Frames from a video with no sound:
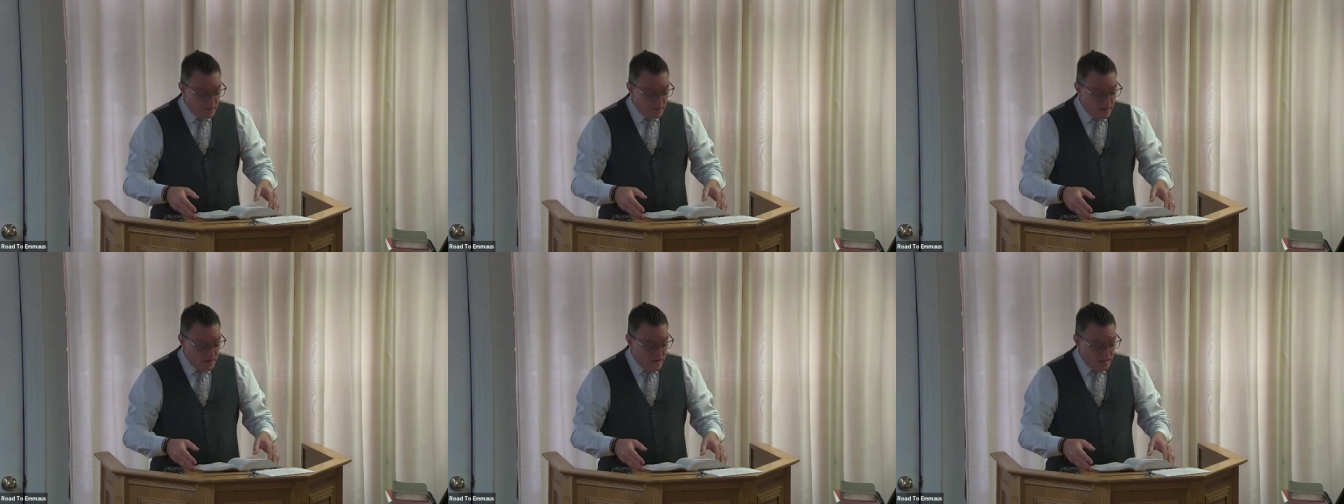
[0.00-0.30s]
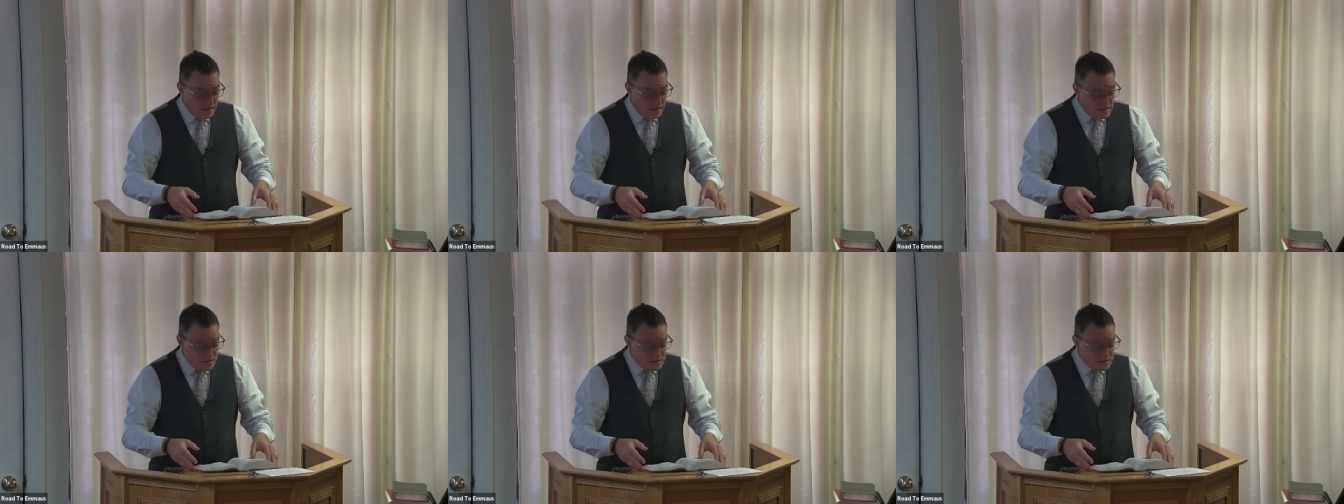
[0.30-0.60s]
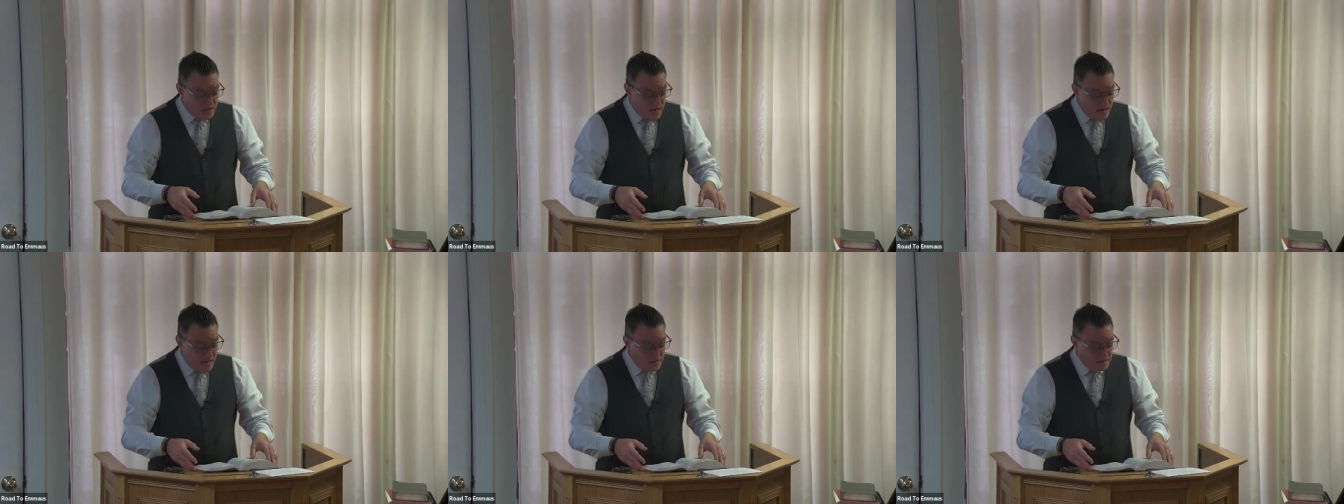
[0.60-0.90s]
But in
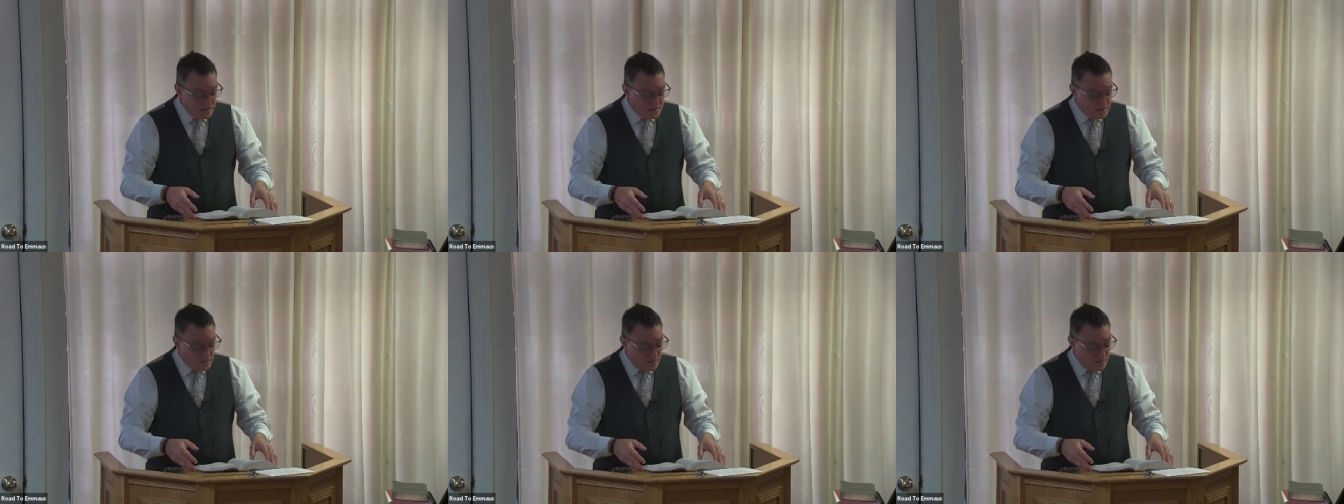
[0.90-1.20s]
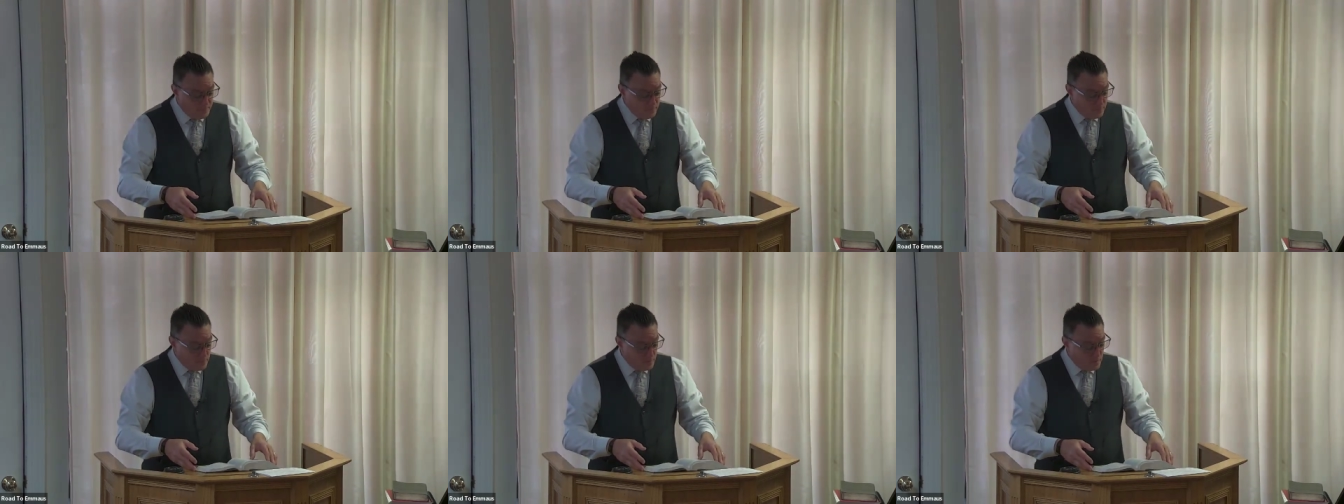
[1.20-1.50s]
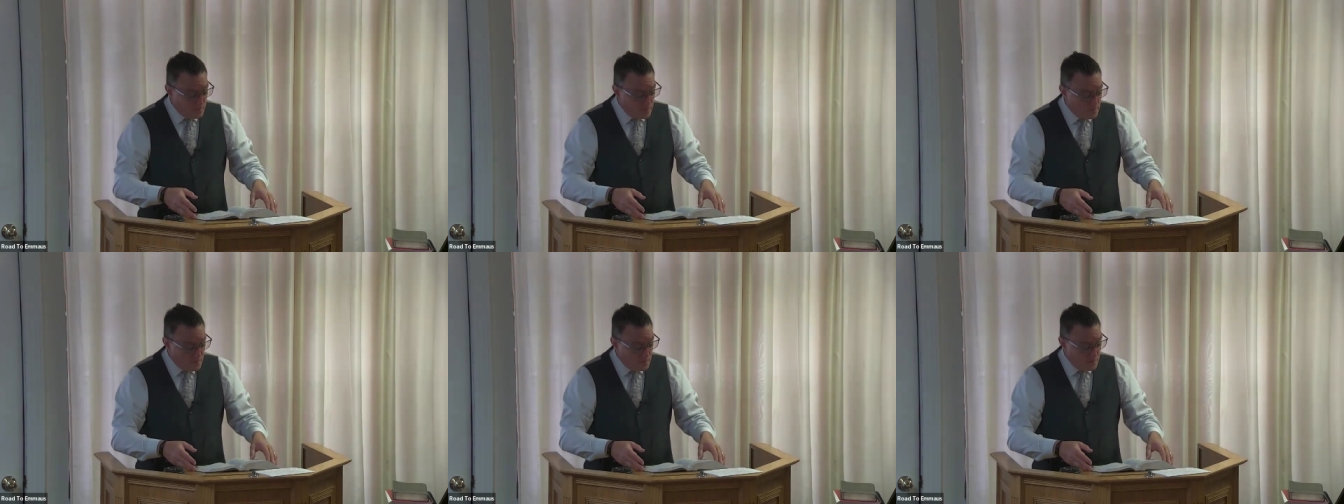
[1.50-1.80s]
this case,
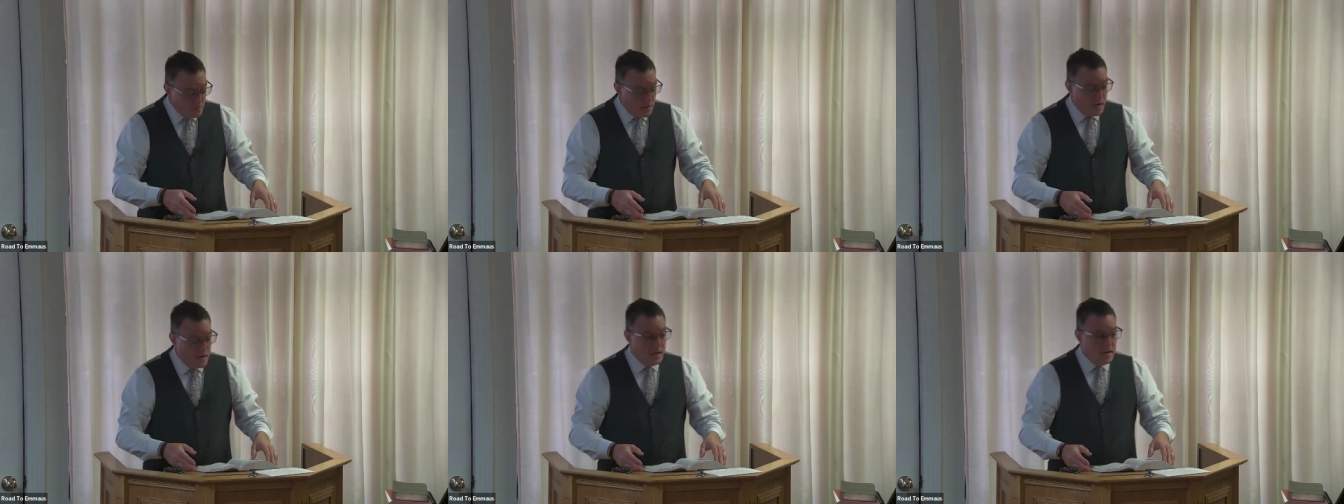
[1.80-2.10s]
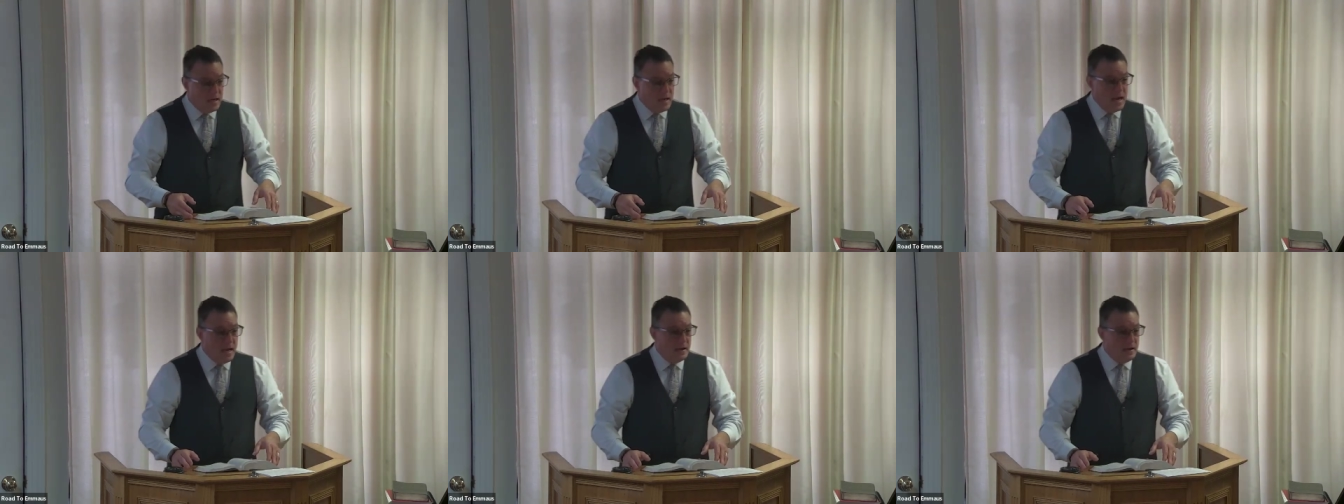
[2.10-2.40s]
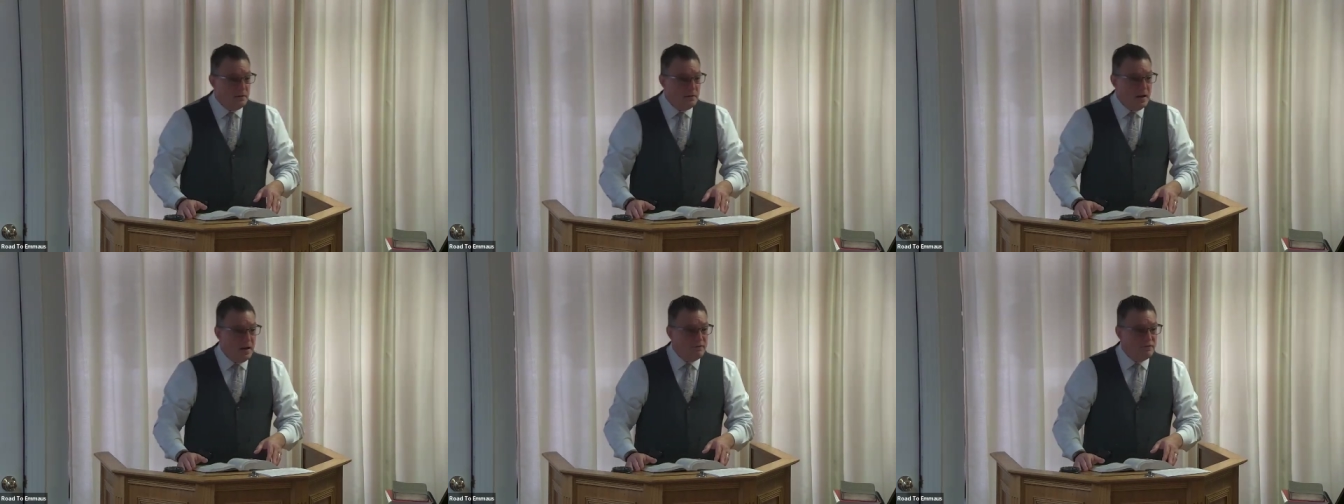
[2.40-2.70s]
and
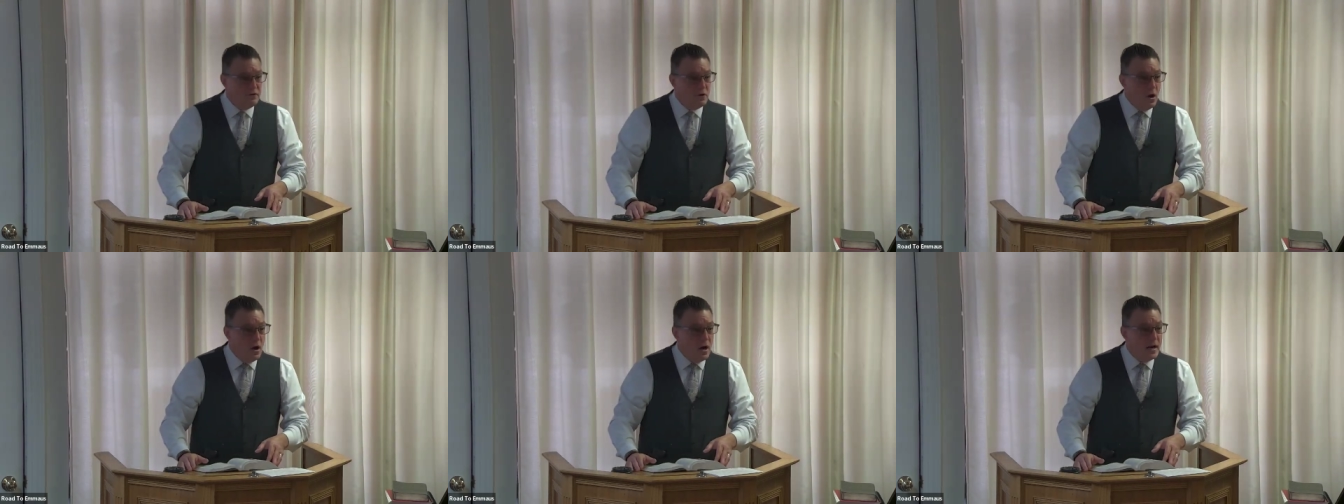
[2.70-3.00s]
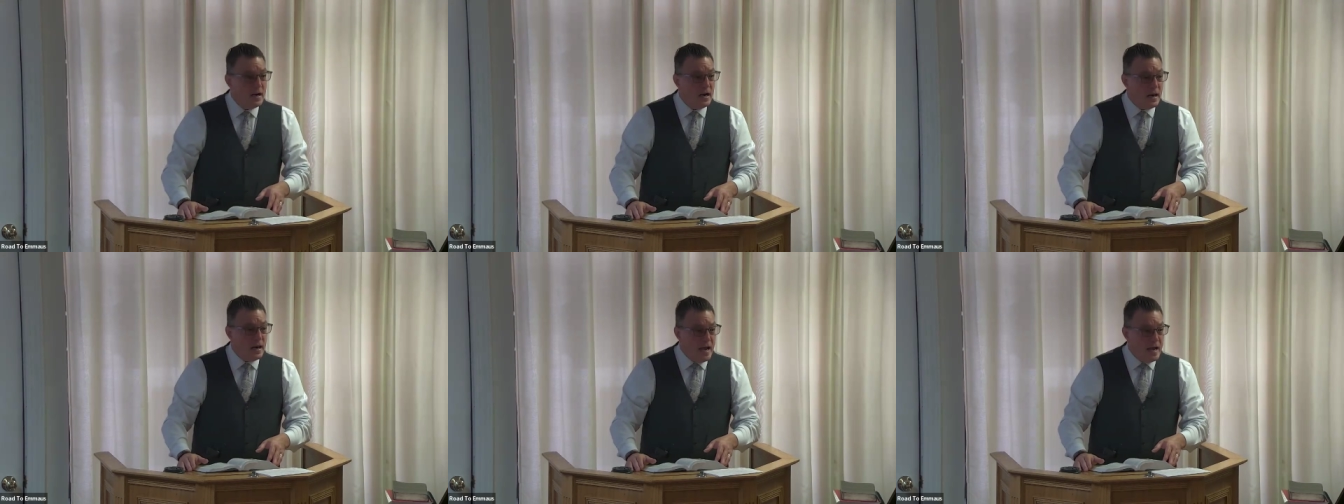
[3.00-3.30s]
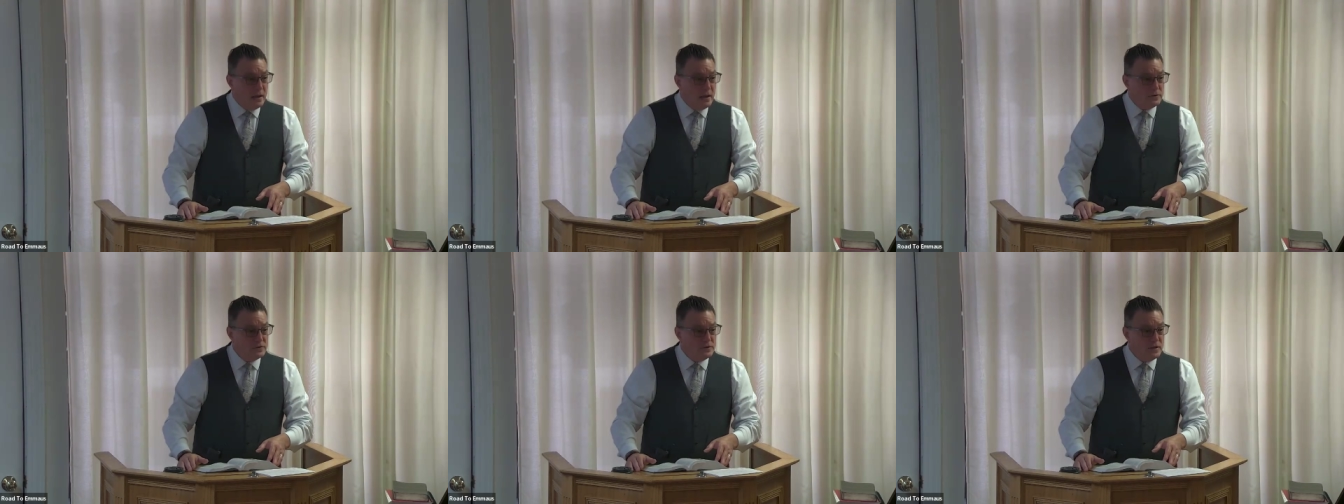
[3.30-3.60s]
again, if God
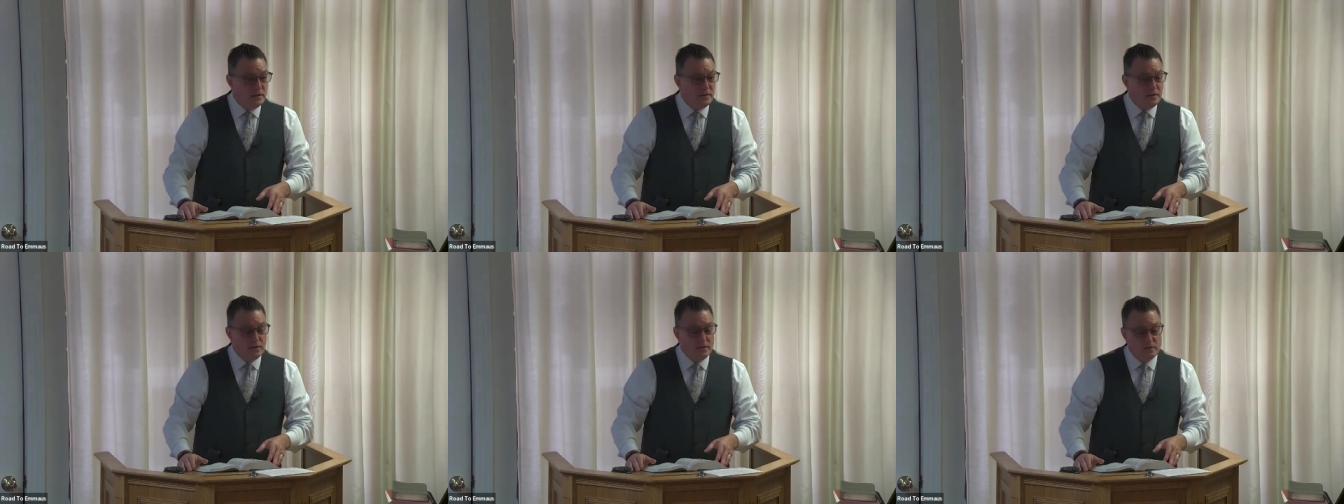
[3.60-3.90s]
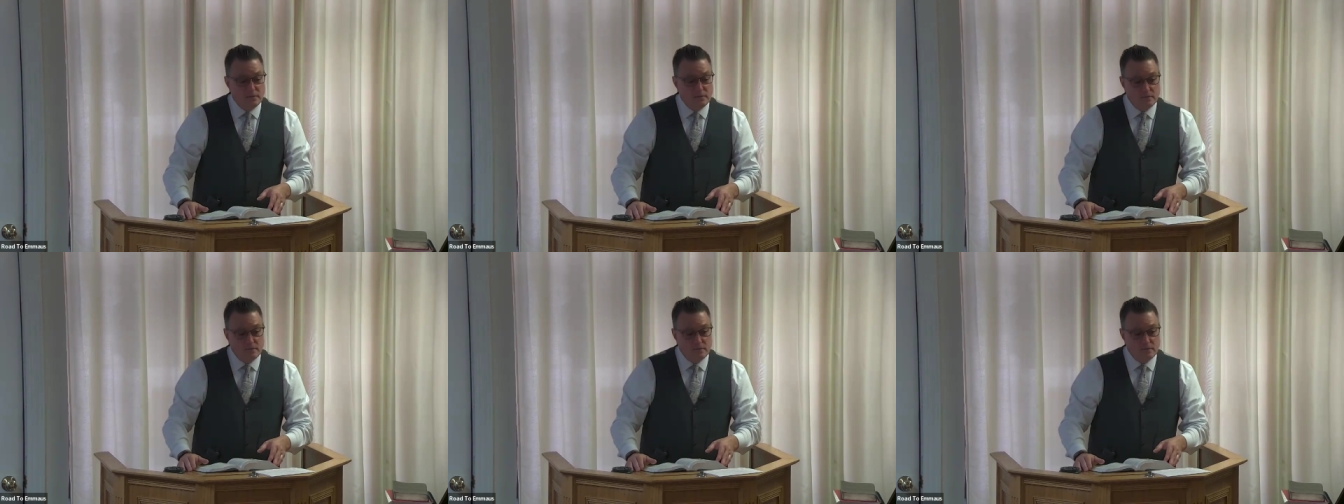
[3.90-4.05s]
allows it,